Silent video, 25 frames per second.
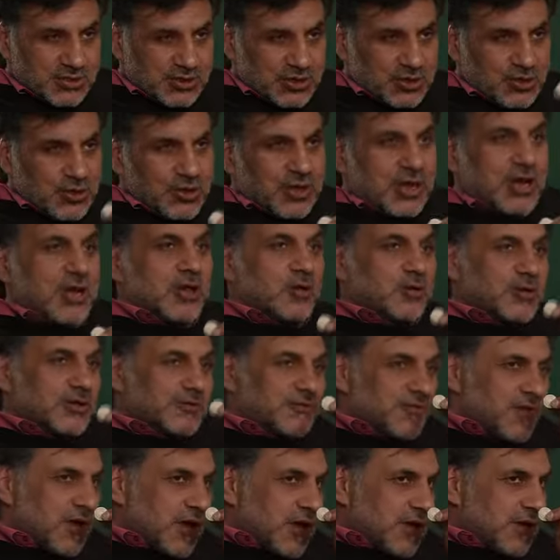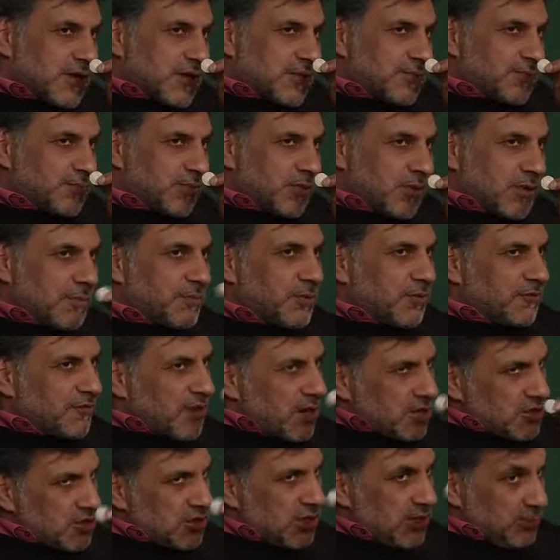you good, I always find.
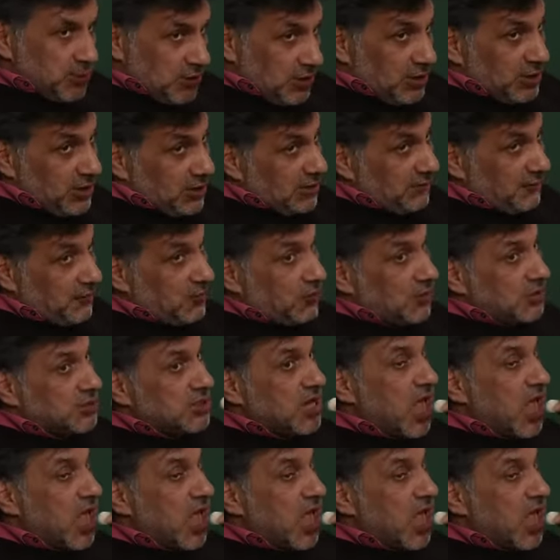Provided you keep it a little, of course.